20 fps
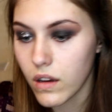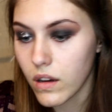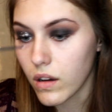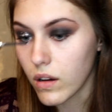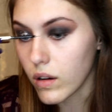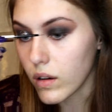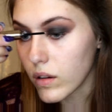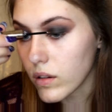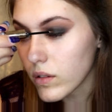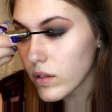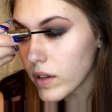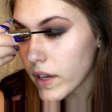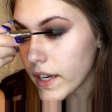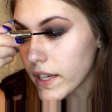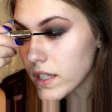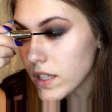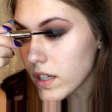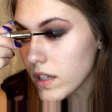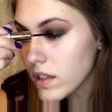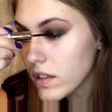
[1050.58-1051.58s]

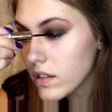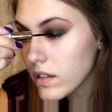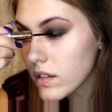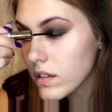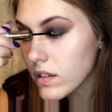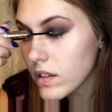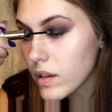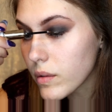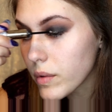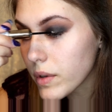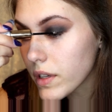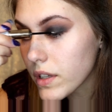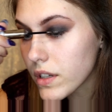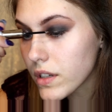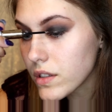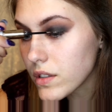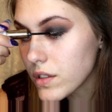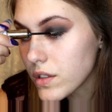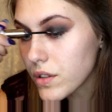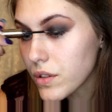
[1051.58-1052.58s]
Alrighty, now we're gonna
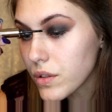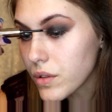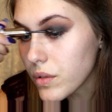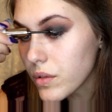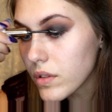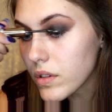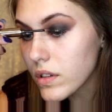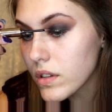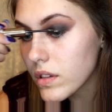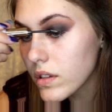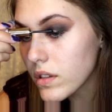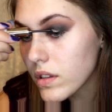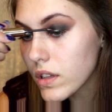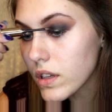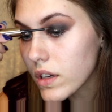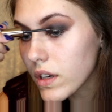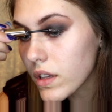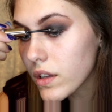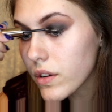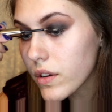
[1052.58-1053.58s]
do
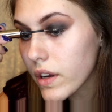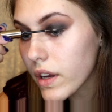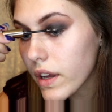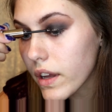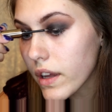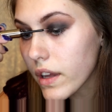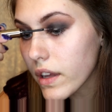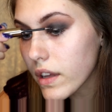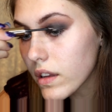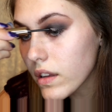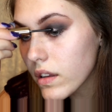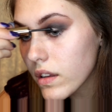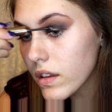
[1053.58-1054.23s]
the other eye.